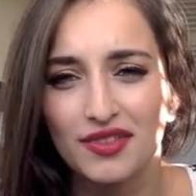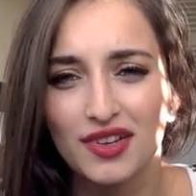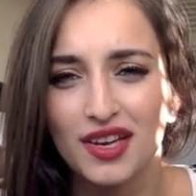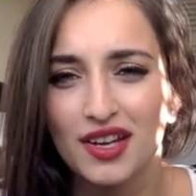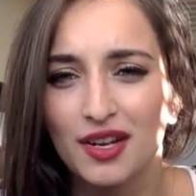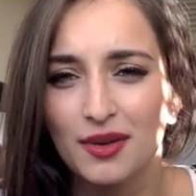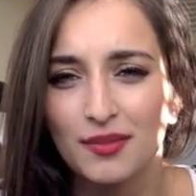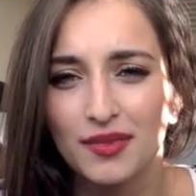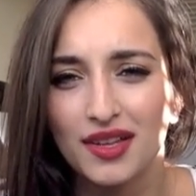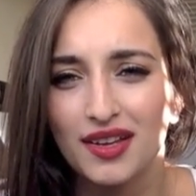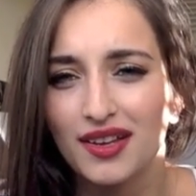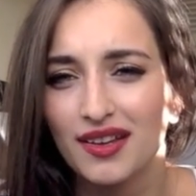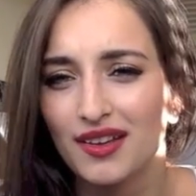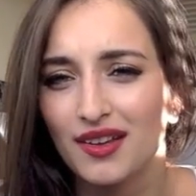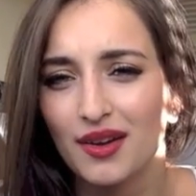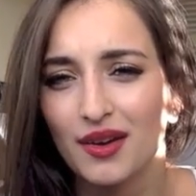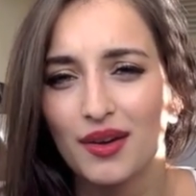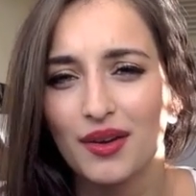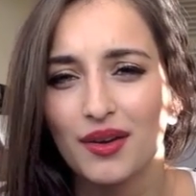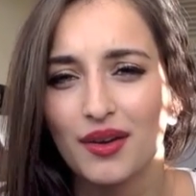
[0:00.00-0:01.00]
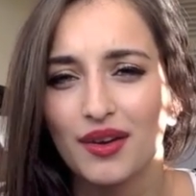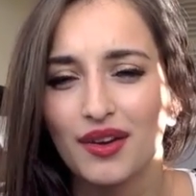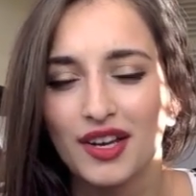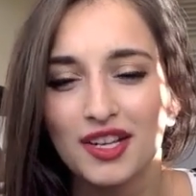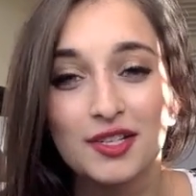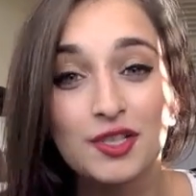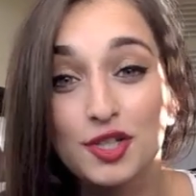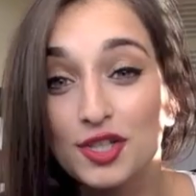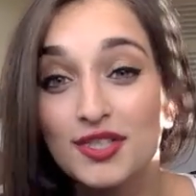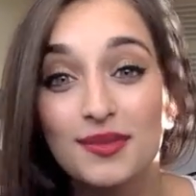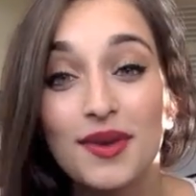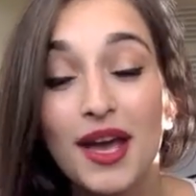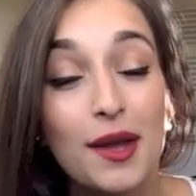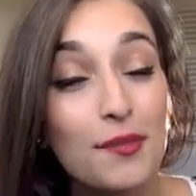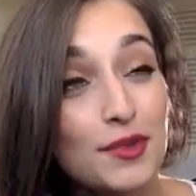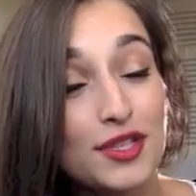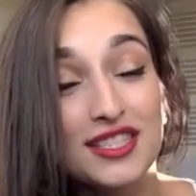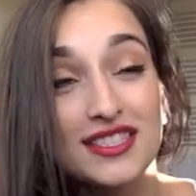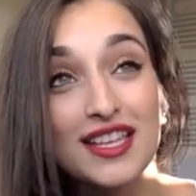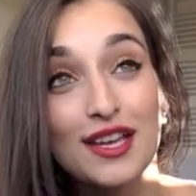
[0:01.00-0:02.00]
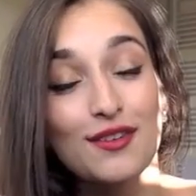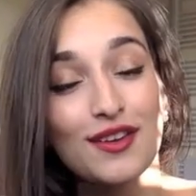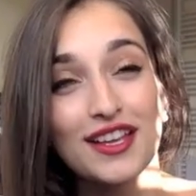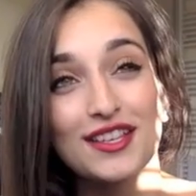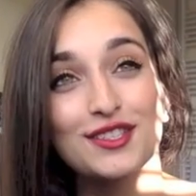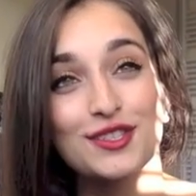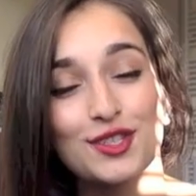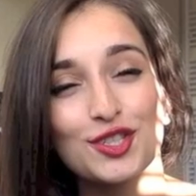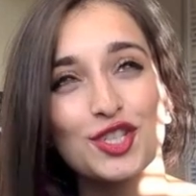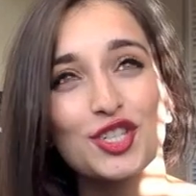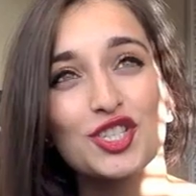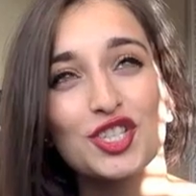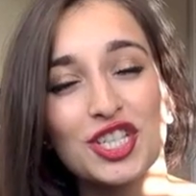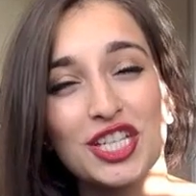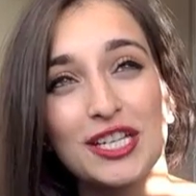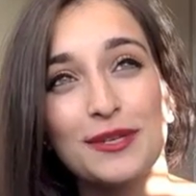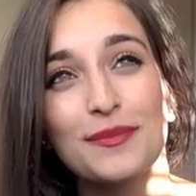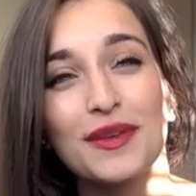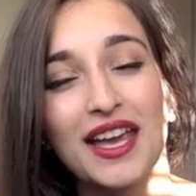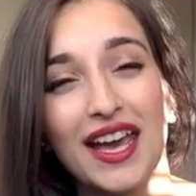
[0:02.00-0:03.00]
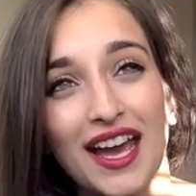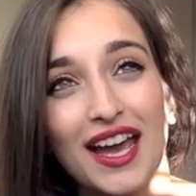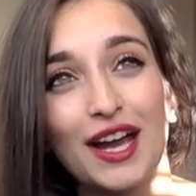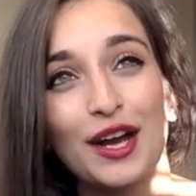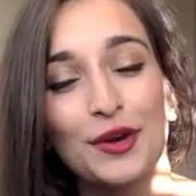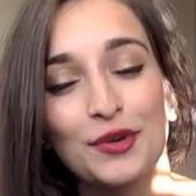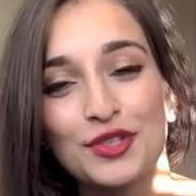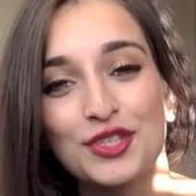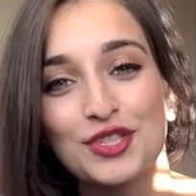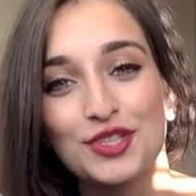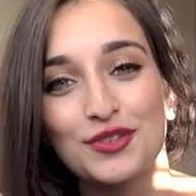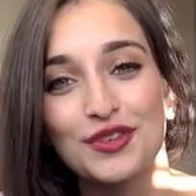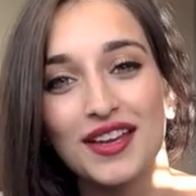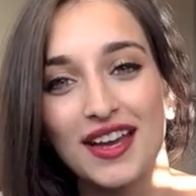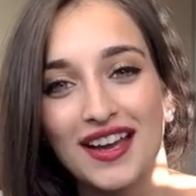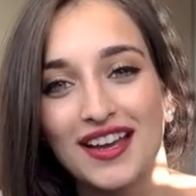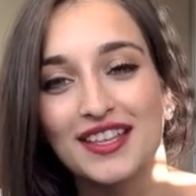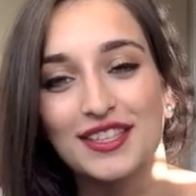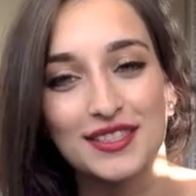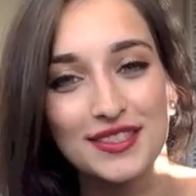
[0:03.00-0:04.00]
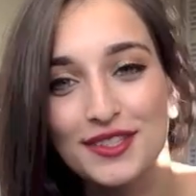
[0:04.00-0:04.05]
And I'm, like, I must sound like such a cheap cow to you guys.